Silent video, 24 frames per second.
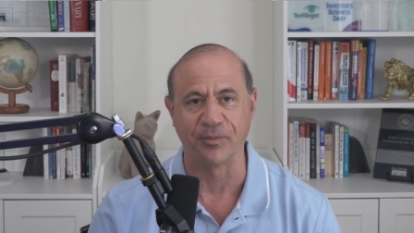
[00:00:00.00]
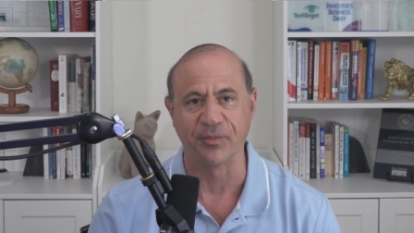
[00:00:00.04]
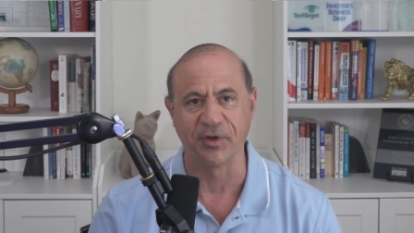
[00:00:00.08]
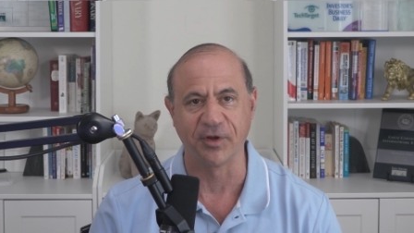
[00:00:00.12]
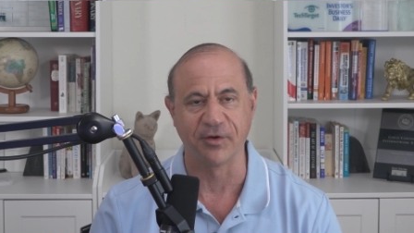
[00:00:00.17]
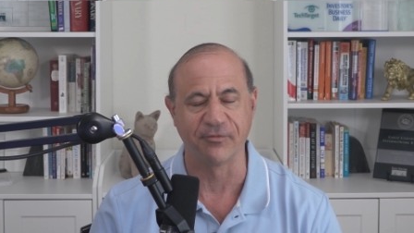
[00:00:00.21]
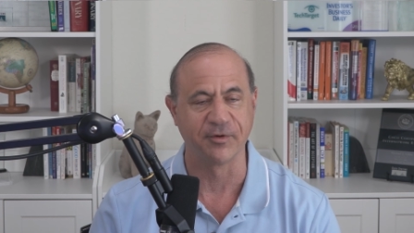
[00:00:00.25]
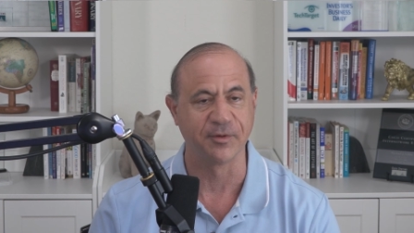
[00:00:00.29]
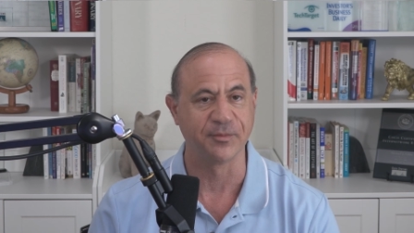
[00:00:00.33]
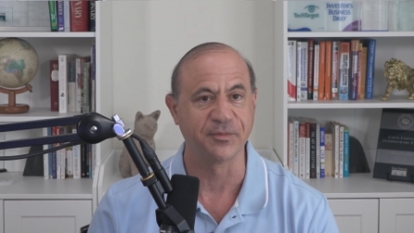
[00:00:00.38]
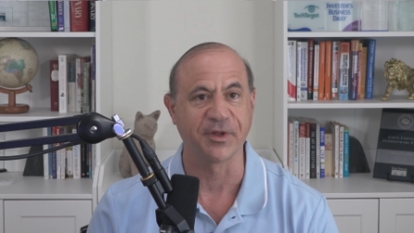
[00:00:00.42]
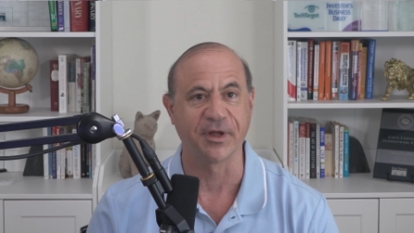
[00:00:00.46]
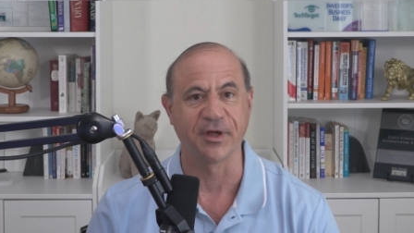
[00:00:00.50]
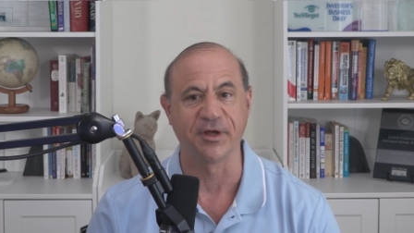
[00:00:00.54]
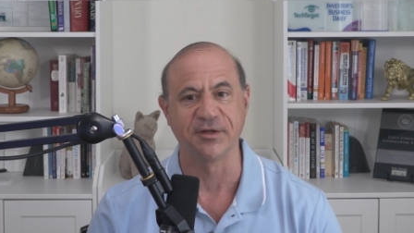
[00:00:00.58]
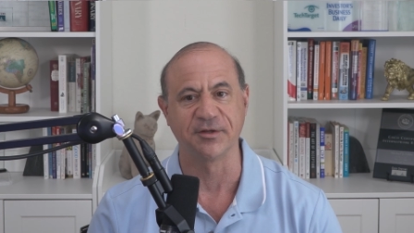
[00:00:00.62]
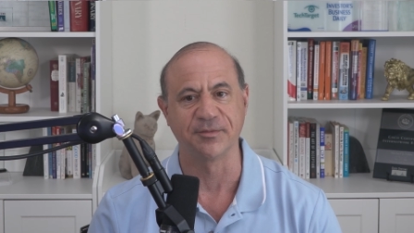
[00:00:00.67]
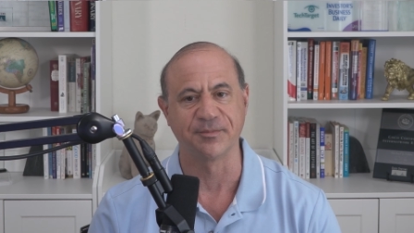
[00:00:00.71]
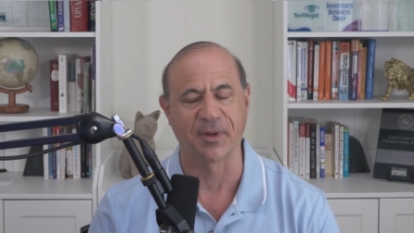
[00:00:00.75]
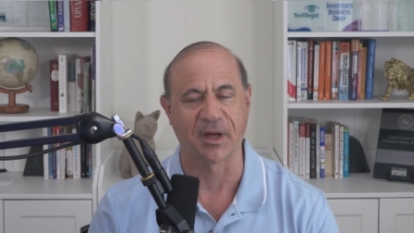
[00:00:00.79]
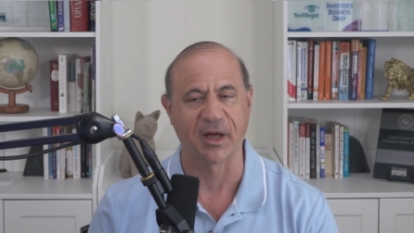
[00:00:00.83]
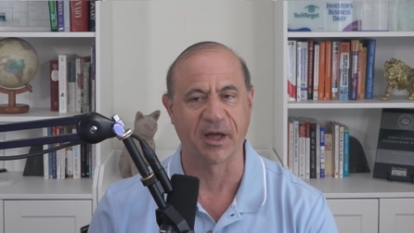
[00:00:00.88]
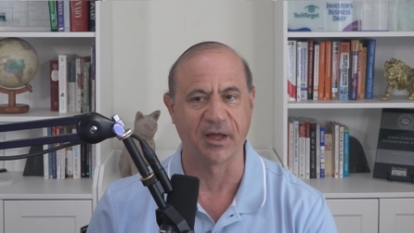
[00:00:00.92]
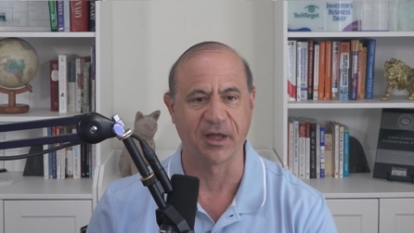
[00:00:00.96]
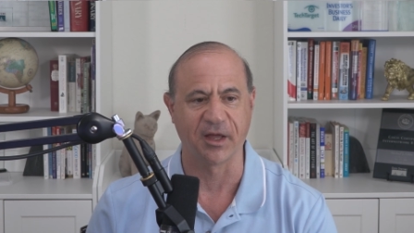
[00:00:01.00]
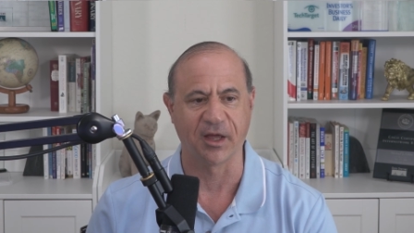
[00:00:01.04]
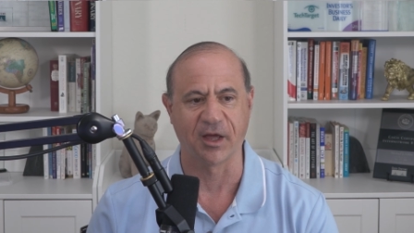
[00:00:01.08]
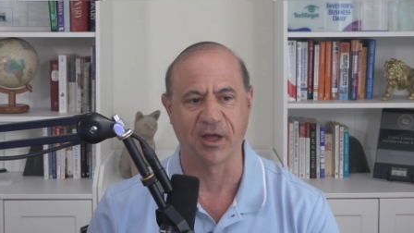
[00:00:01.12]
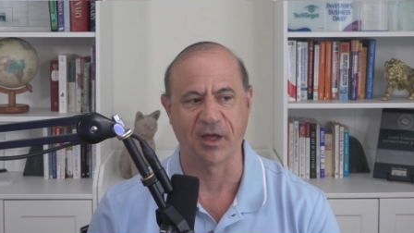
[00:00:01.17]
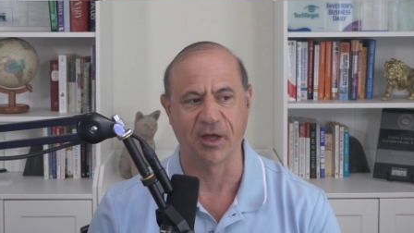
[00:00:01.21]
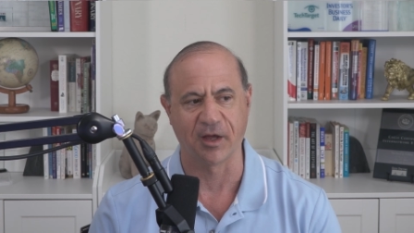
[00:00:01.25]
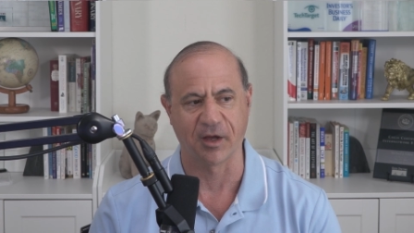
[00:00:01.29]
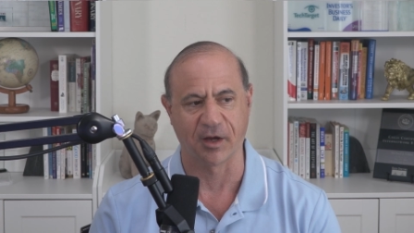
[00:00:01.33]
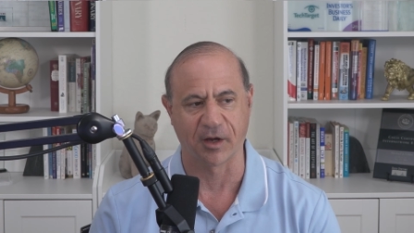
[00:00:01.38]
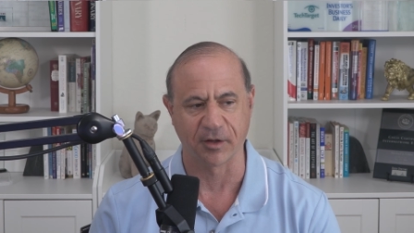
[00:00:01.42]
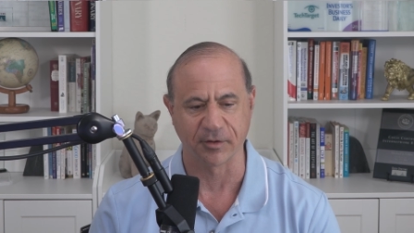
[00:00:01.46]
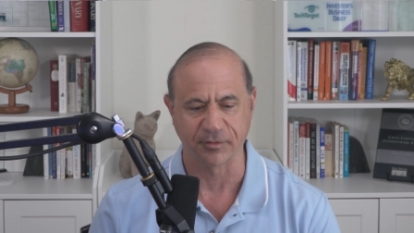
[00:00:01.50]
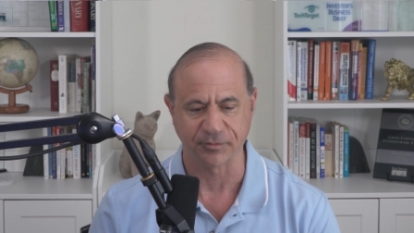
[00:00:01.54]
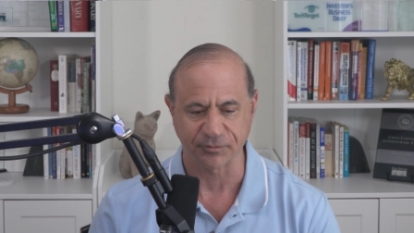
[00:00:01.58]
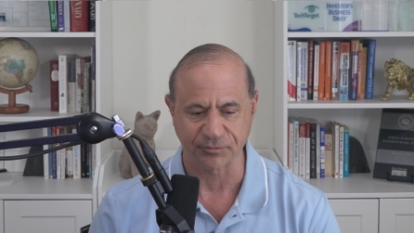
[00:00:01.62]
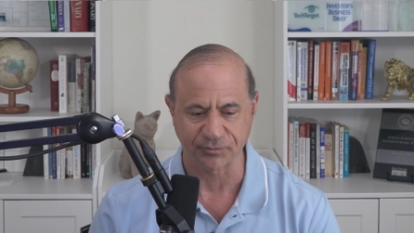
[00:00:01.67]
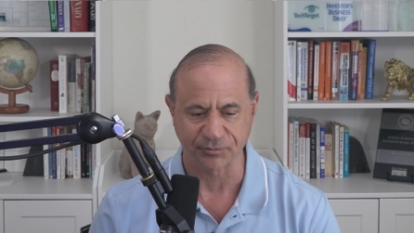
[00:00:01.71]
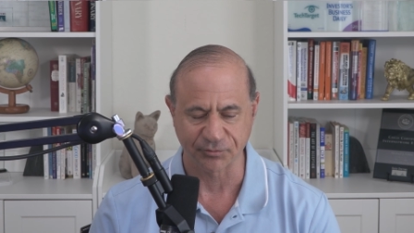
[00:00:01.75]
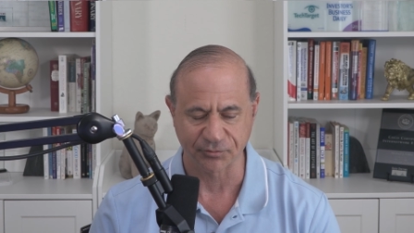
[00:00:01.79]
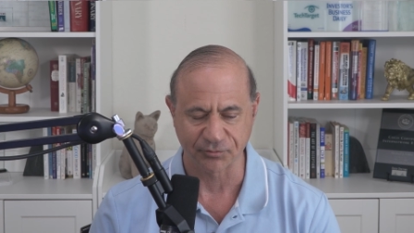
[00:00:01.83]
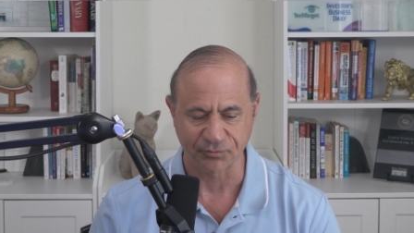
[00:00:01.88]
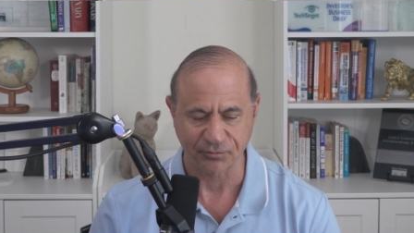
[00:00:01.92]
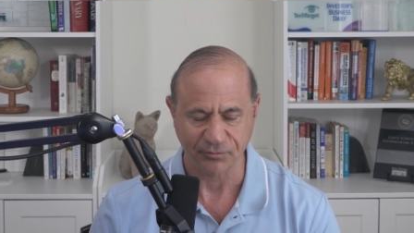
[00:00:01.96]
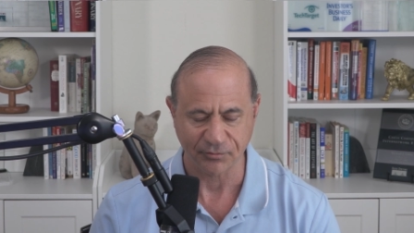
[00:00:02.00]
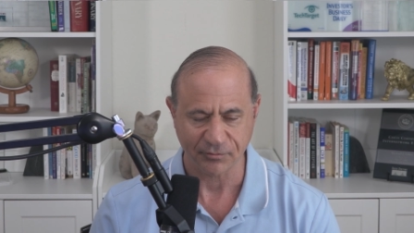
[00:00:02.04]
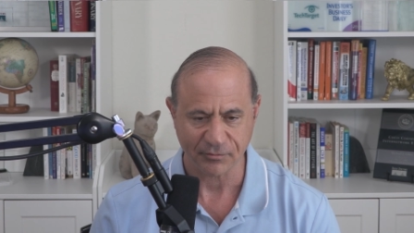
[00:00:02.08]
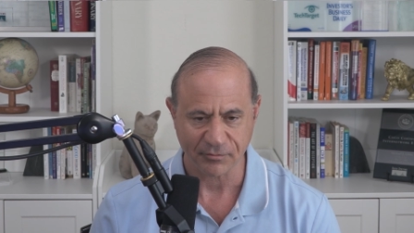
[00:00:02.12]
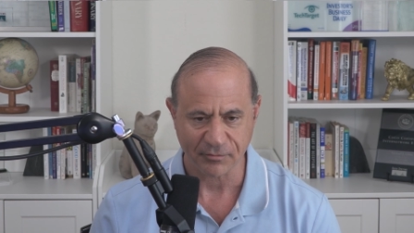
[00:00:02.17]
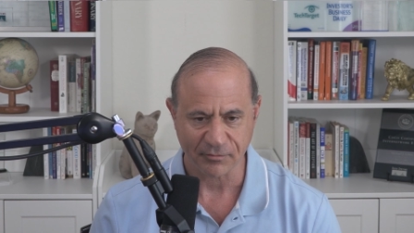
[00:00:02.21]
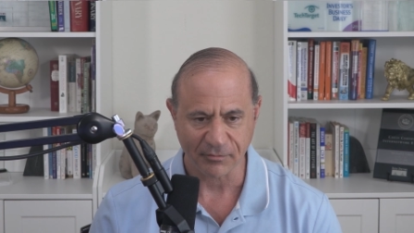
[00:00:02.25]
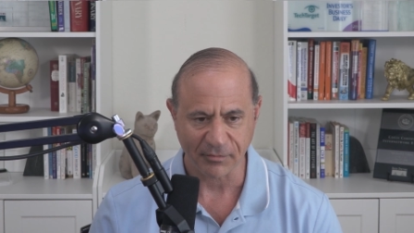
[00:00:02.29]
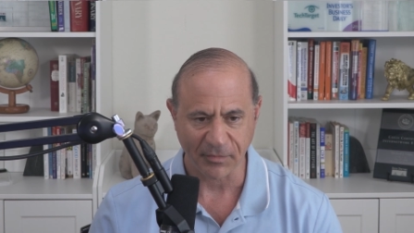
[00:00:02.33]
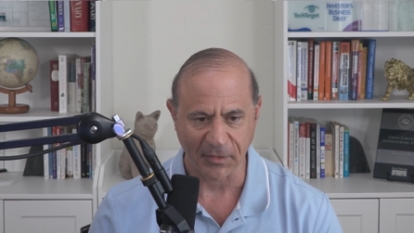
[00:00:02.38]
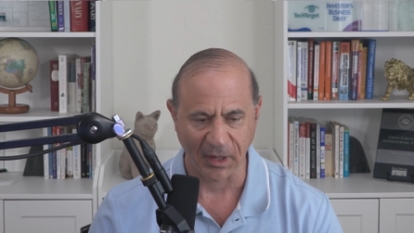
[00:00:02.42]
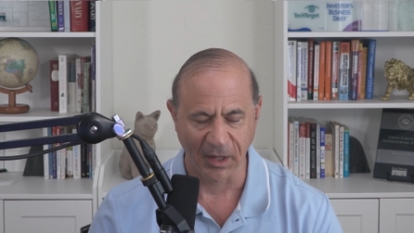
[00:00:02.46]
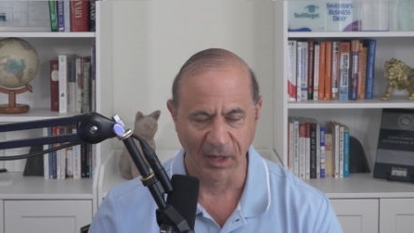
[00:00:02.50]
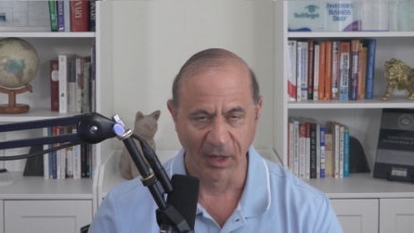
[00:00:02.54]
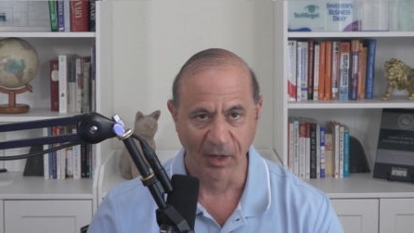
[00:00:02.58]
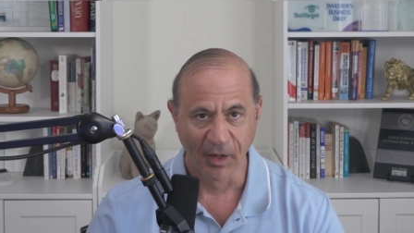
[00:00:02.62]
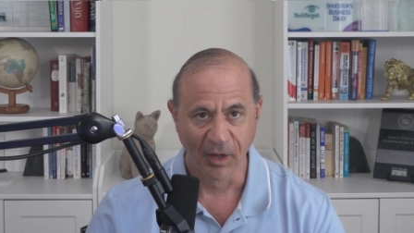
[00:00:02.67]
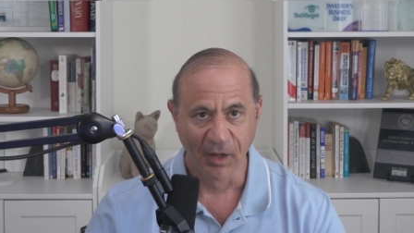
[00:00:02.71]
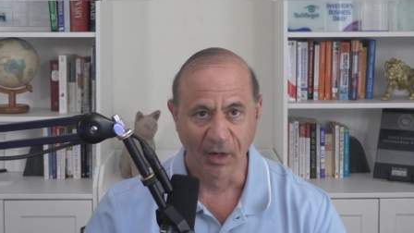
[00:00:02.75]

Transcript: be replaced by AI.